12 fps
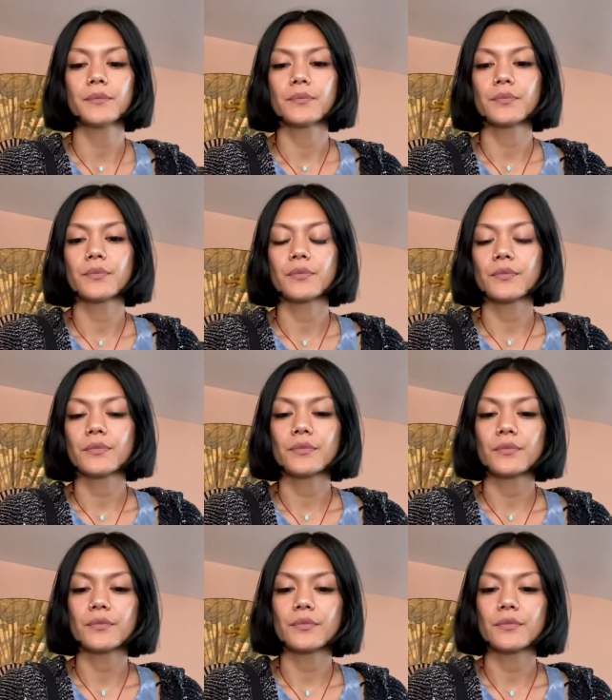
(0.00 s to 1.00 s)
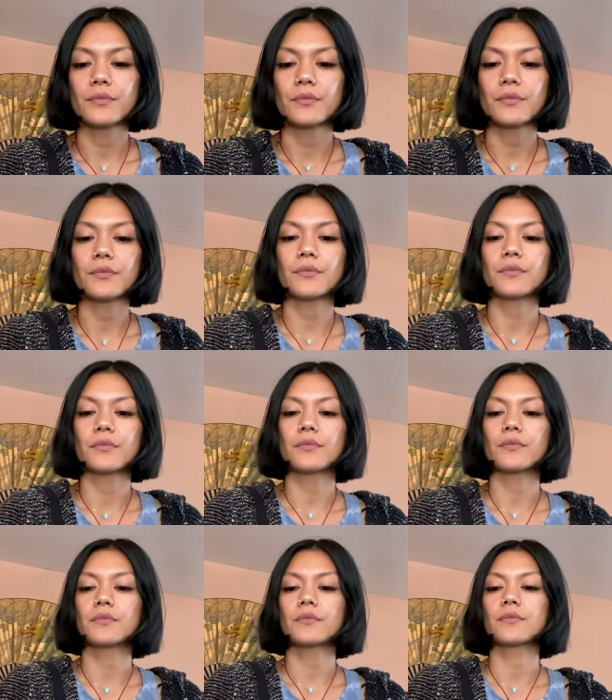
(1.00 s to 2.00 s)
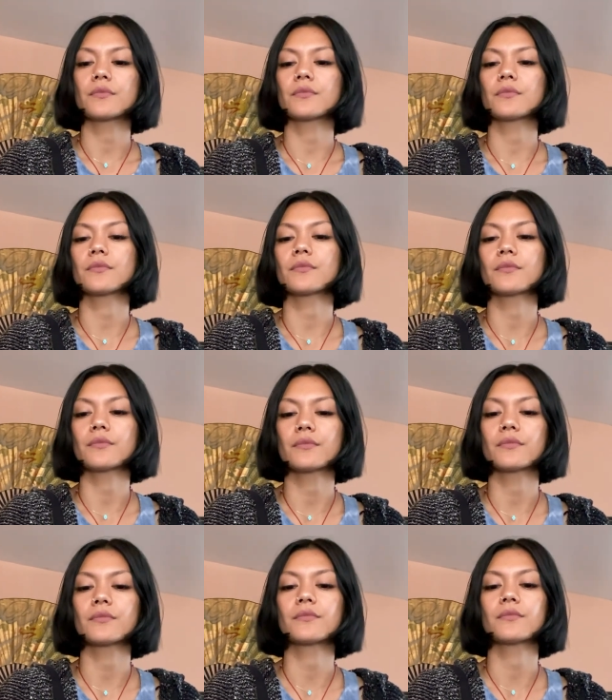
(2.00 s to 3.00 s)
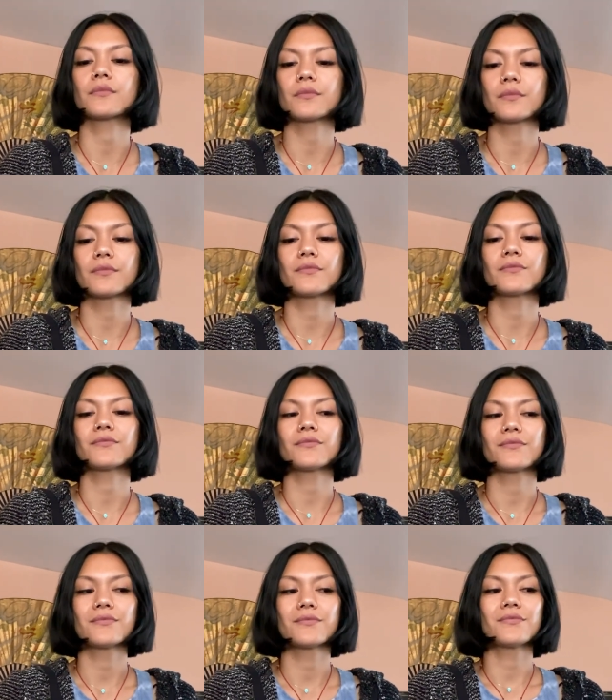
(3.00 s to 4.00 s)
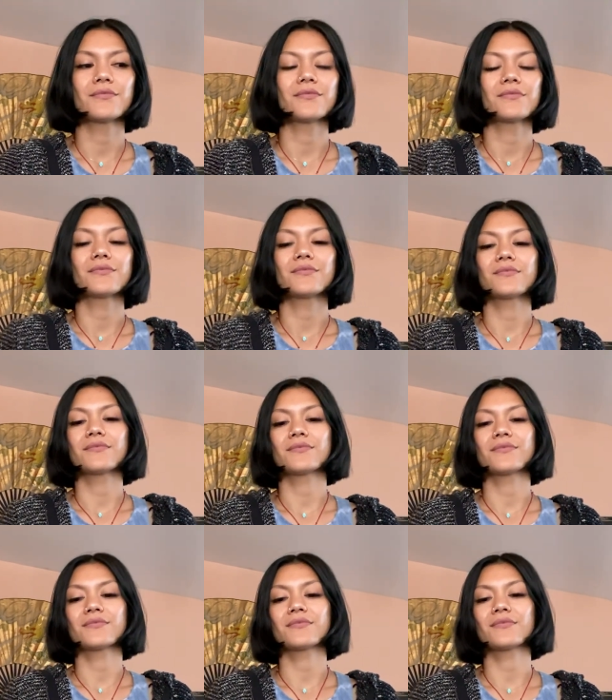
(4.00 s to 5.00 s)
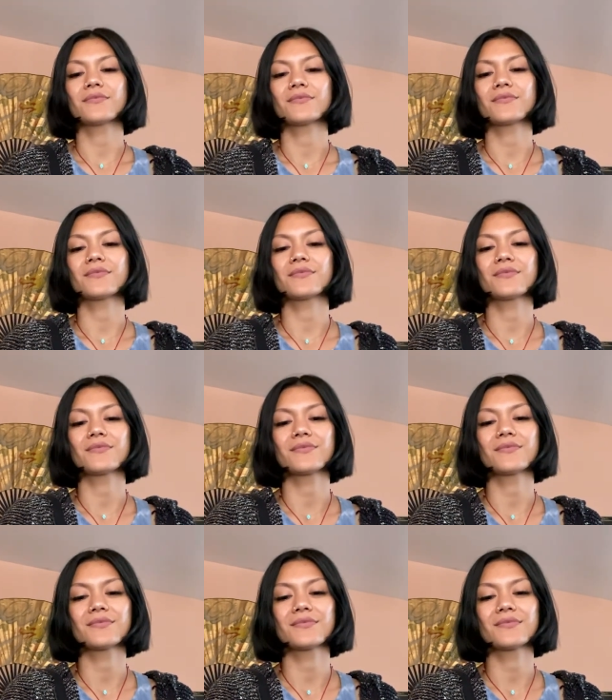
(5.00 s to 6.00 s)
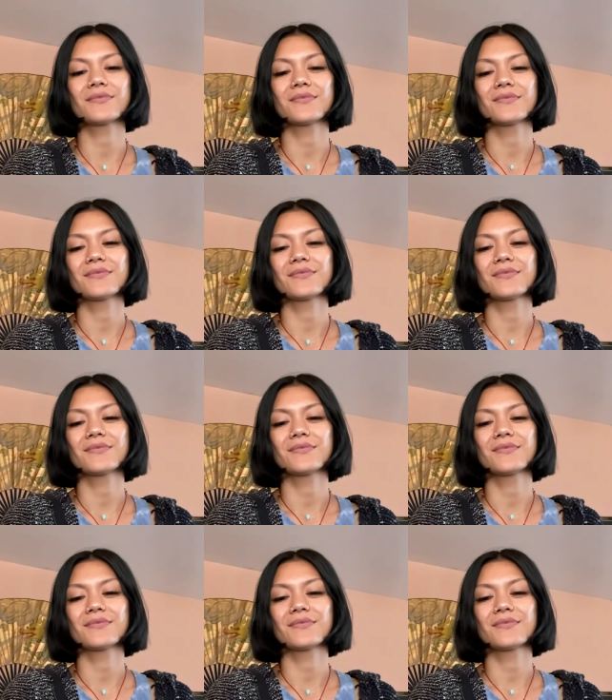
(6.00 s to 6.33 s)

Nobody speaks.